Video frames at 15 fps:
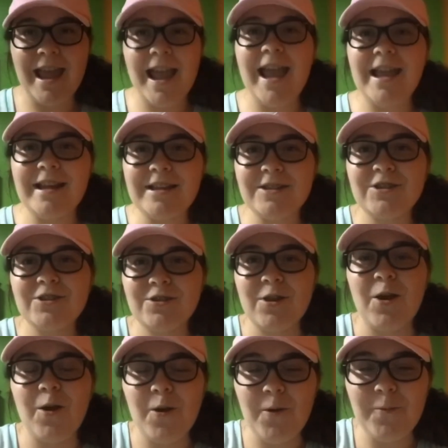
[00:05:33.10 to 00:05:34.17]
hate it so
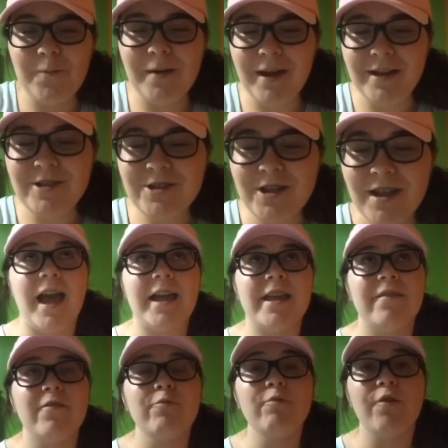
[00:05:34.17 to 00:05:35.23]
much. I
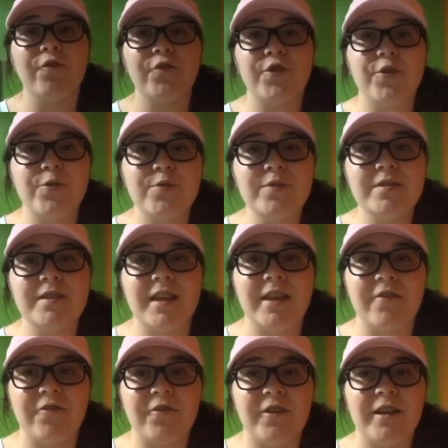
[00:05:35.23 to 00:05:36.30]
even refuse
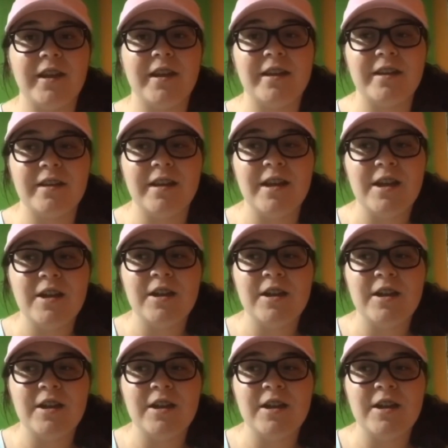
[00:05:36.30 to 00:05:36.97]
like freaking